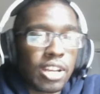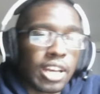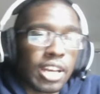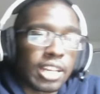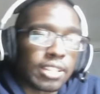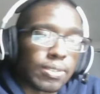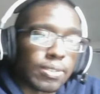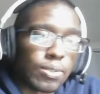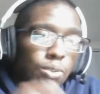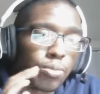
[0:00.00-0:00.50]

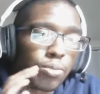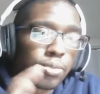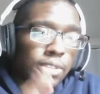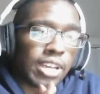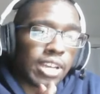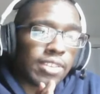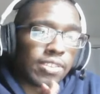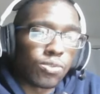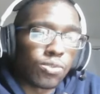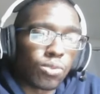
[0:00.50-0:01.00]
I do hope you
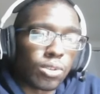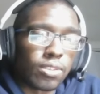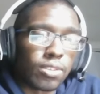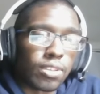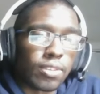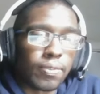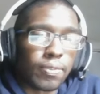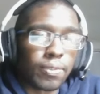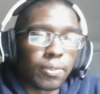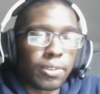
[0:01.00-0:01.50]
guys enjoyed it to
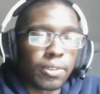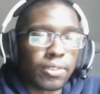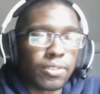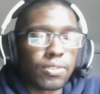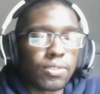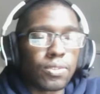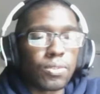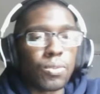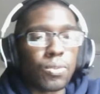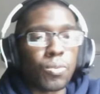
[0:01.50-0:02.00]
the
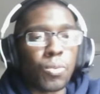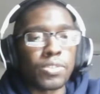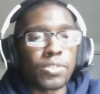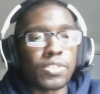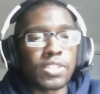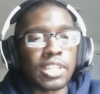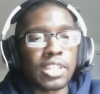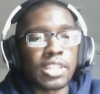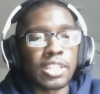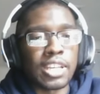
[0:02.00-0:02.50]
fullest. Once
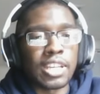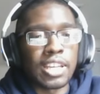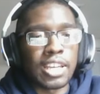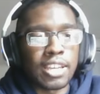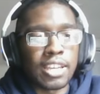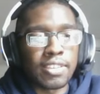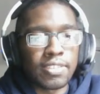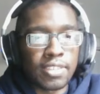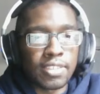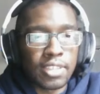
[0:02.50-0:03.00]
again
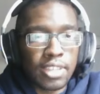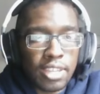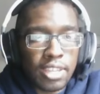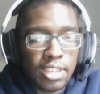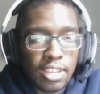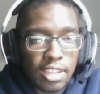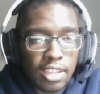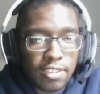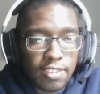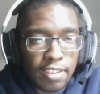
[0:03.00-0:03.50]
guys,
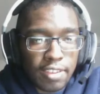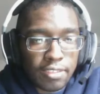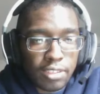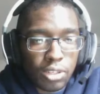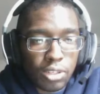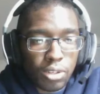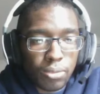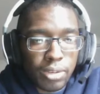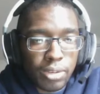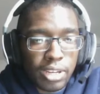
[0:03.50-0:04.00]
if you have
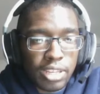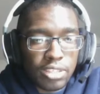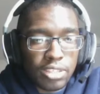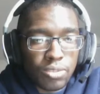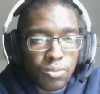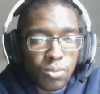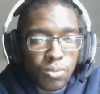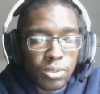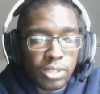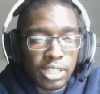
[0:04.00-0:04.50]
not already,
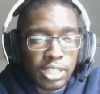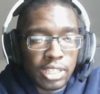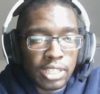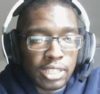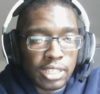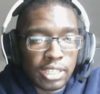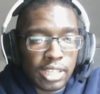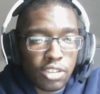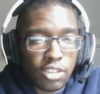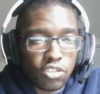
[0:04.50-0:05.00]
you wanna
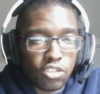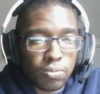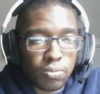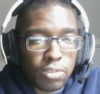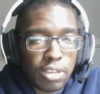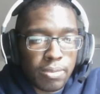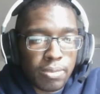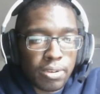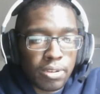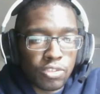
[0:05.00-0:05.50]
catch the
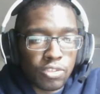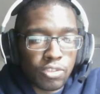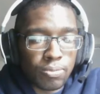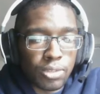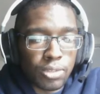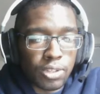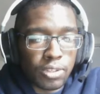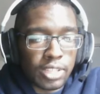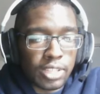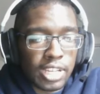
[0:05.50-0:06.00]
premiere
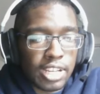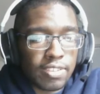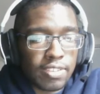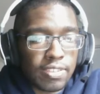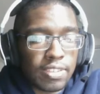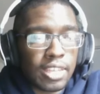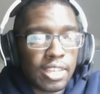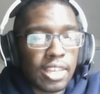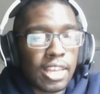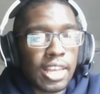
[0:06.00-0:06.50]
tomorrow
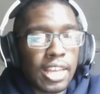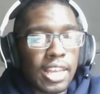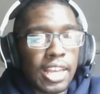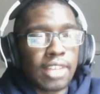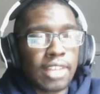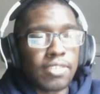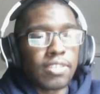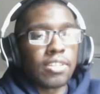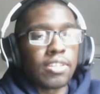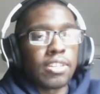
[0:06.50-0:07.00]
night,
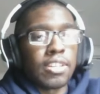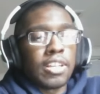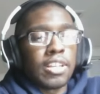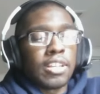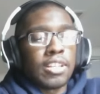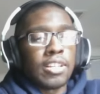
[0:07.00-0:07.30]
head to the